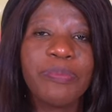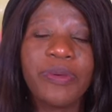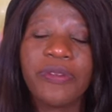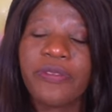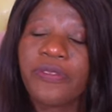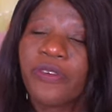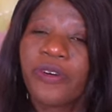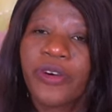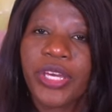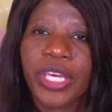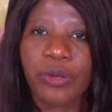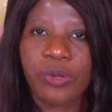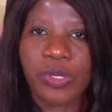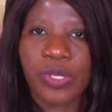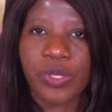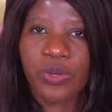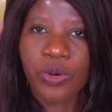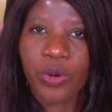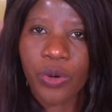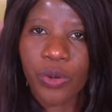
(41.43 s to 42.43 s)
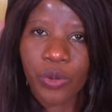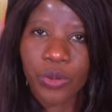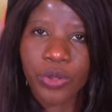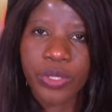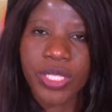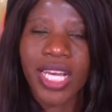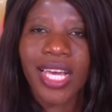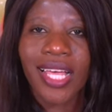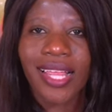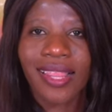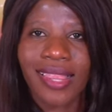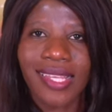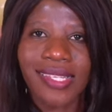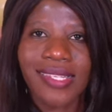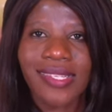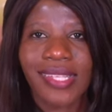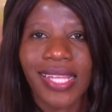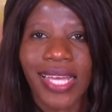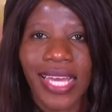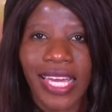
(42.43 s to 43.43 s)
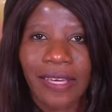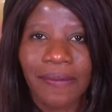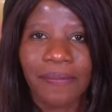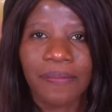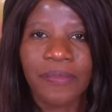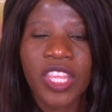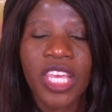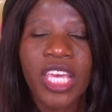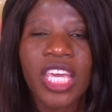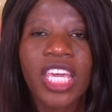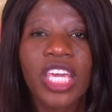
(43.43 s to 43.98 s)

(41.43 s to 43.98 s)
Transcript: before it was called this name,